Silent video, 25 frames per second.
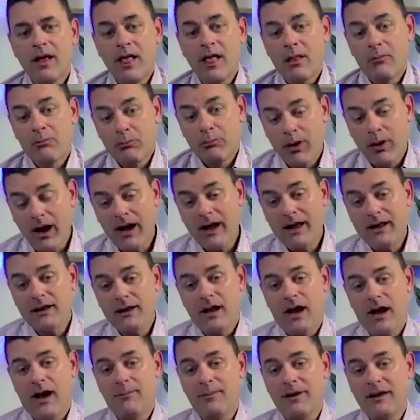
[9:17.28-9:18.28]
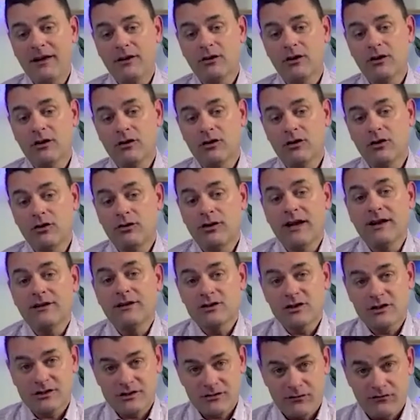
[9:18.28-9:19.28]
but I mean, you didn't
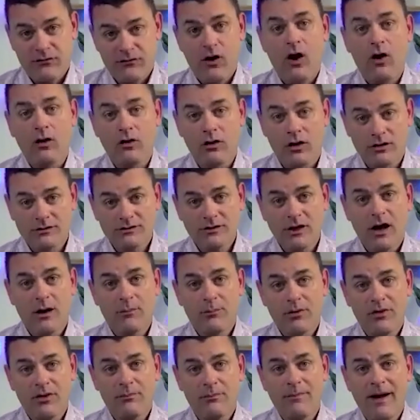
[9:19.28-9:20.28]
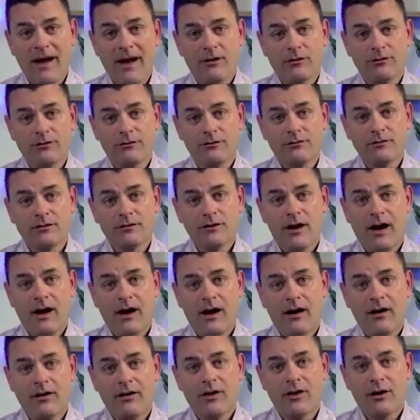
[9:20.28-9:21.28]
just fall on top of the mountain.
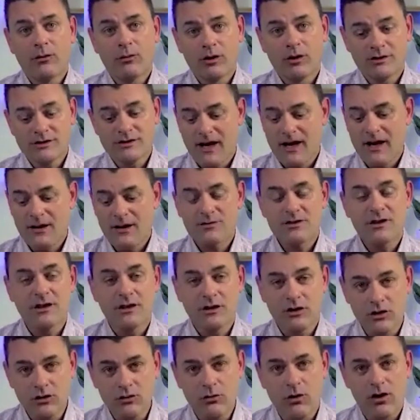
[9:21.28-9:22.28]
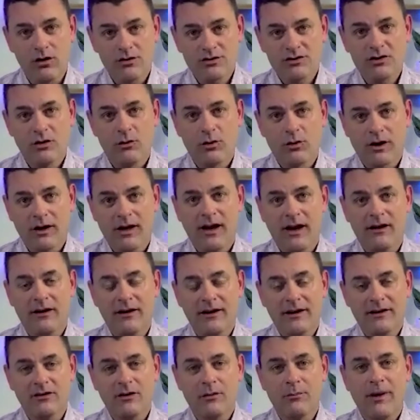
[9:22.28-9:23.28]
Uh, there were times that you also were
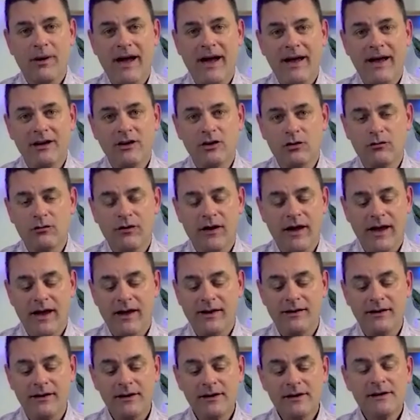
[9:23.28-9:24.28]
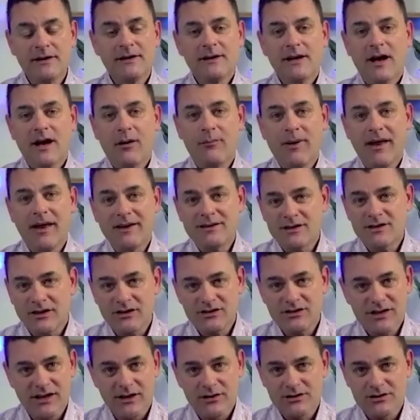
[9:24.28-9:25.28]
carrying the bag. You've had amazing
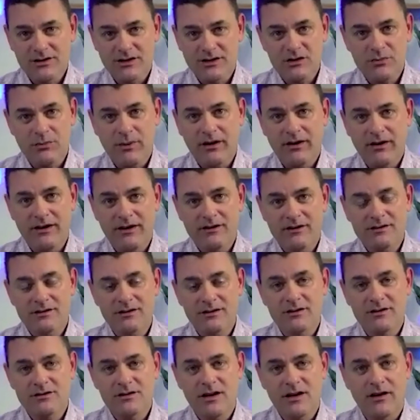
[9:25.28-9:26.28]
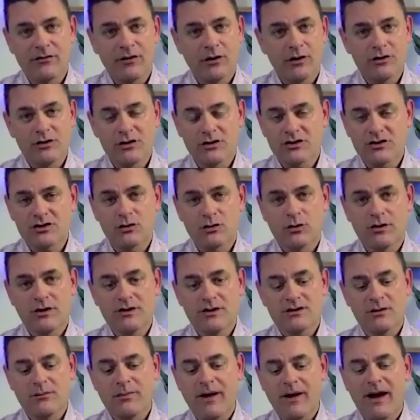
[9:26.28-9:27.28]
sales experiences. I've heard your stories
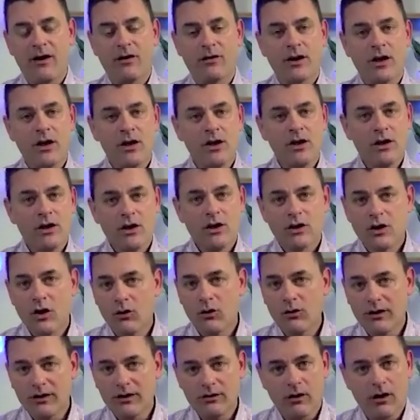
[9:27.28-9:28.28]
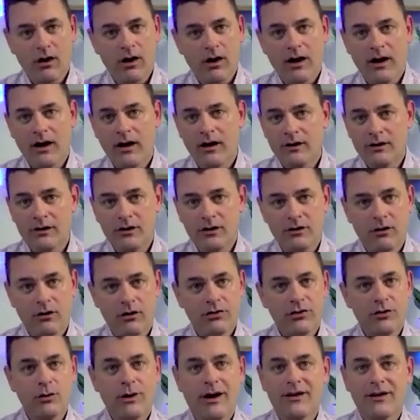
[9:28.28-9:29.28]
about going, uh, you know,
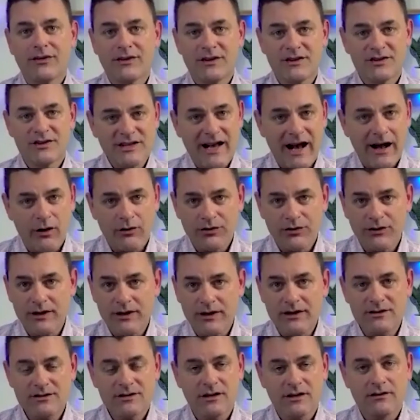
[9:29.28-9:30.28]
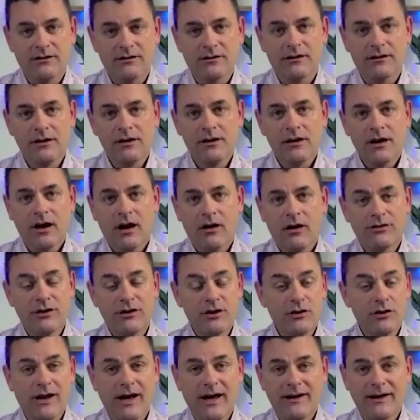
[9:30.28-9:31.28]
throughout the southeast and of the
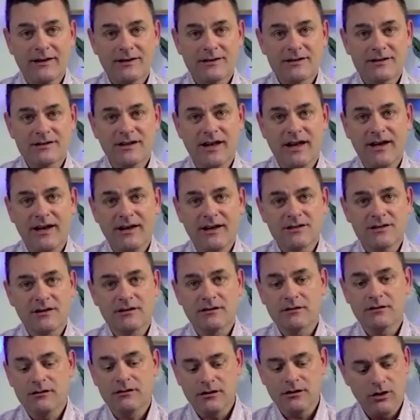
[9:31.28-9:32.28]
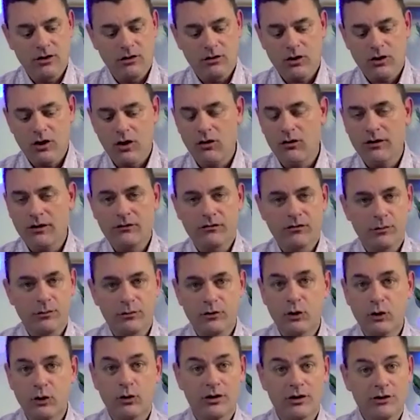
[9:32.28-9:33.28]
United States, and you know, going from
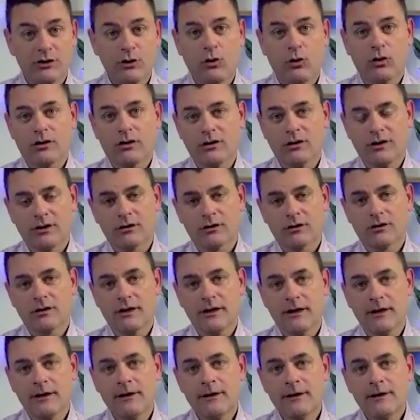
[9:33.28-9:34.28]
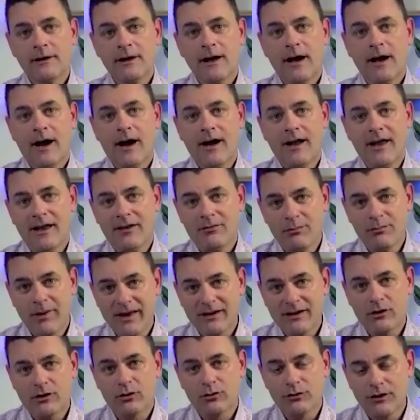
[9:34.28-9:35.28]
door to door, literally uh, in
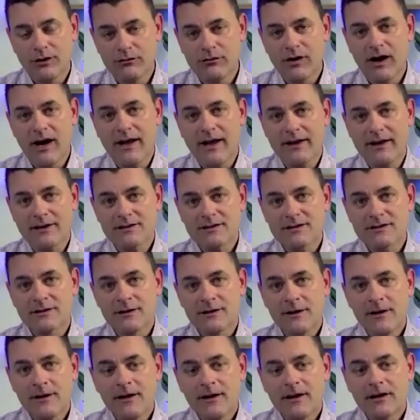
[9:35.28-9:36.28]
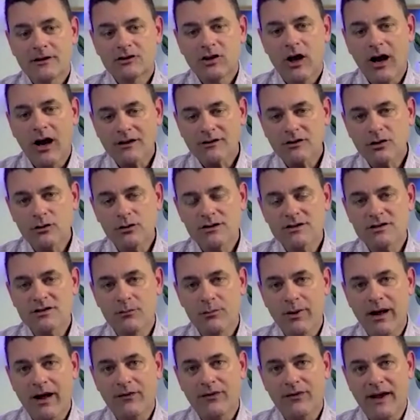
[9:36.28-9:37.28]
medical device. Talk to us
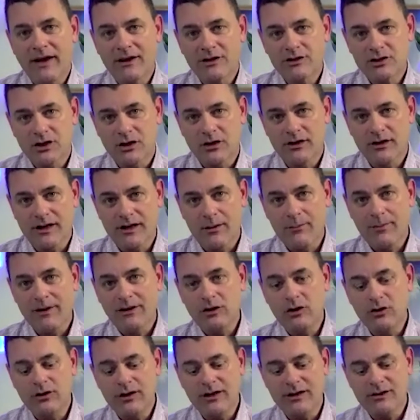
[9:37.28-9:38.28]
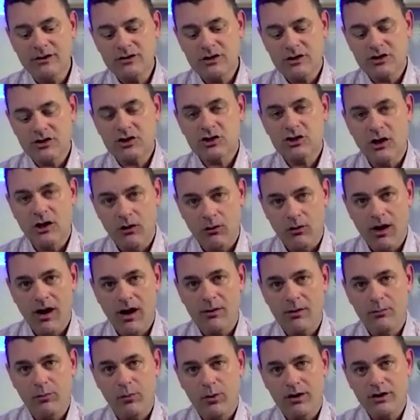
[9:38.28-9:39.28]
about that journey. I mean, you didn't just show
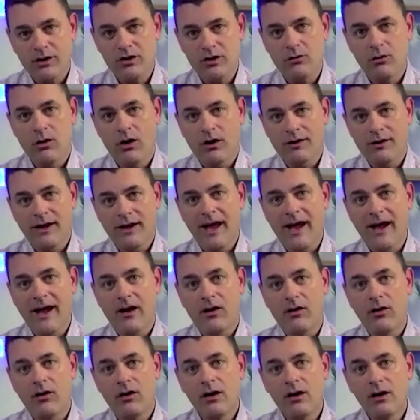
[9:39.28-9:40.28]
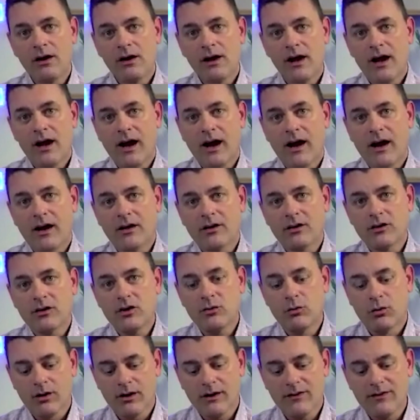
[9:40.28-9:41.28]
up where you are now. Uh, you
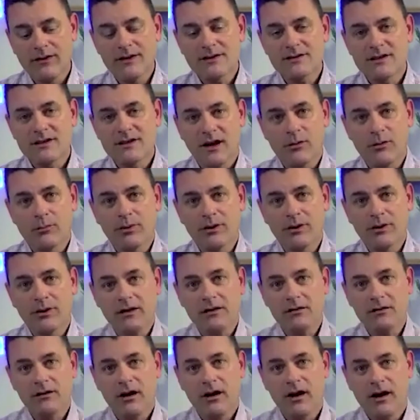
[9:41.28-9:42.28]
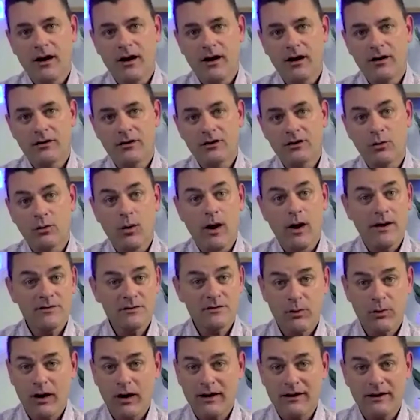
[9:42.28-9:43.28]
were in this company. Uh, your wife's
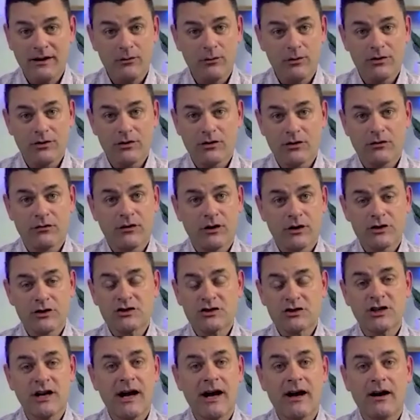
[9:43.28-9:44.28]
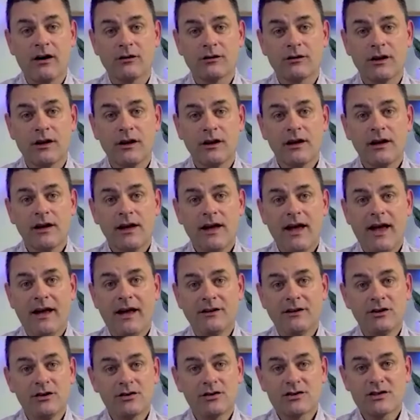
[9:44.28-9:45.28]
pregnant with your first child, and
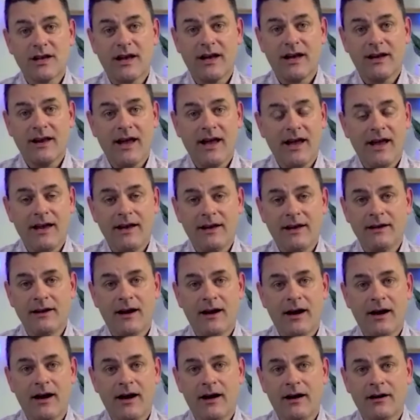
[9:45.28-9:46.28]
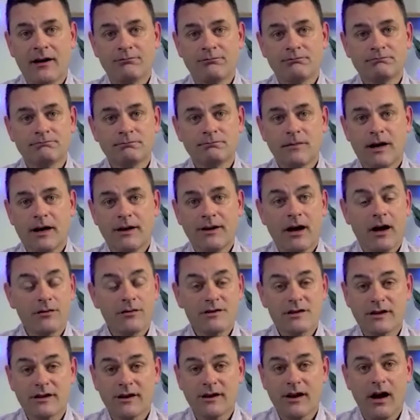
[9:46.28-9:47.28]
you said, "Hey, um, enough's
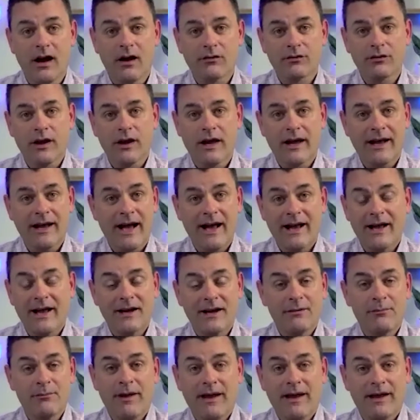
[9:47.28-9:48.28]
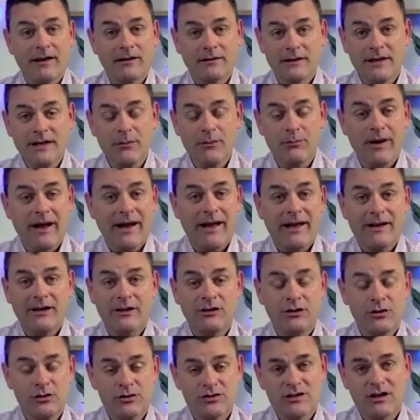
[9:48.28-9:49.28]
enough. Like I got to make a leap. I got to
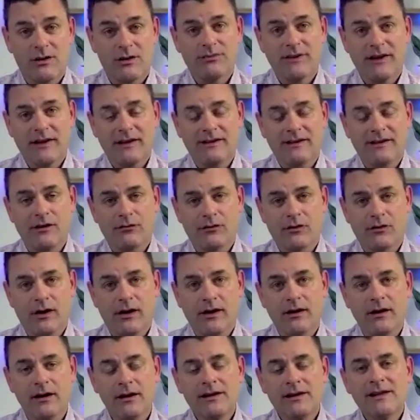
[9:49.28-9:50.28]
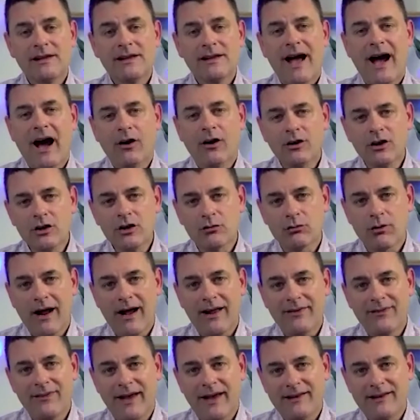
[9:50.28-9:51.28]
do something different." How do you
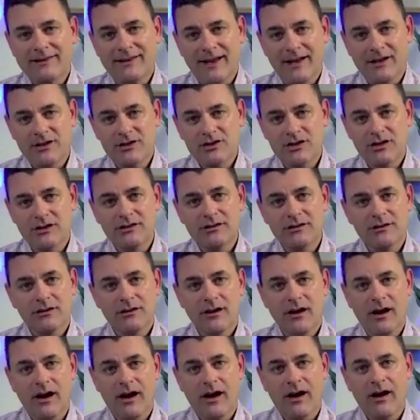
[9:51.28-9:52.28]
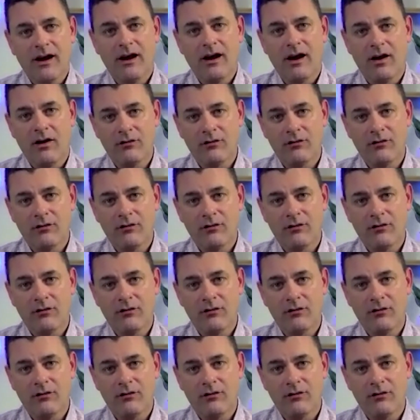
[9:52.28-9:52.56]
ride that tension uh, of